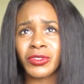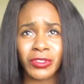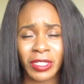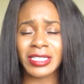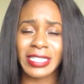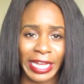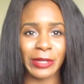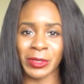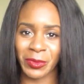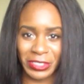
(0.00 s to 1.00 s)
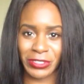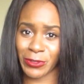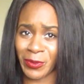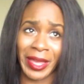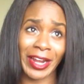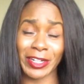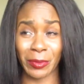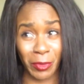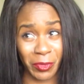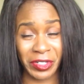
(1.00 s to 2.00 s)
do not tell me what to do with my hair,
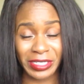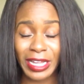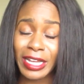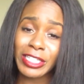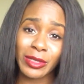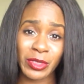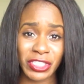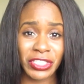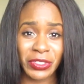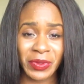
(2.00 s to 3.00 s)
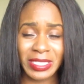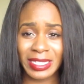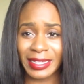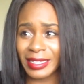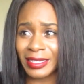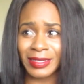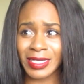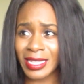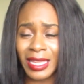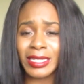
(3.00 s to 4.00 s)
number one. Number two, it's like
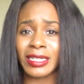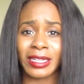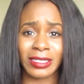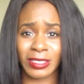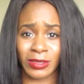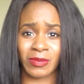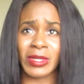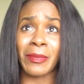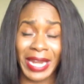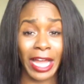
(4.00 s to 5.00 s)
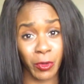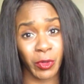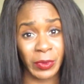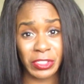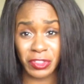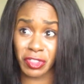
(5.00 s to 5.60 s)
telling a black woman to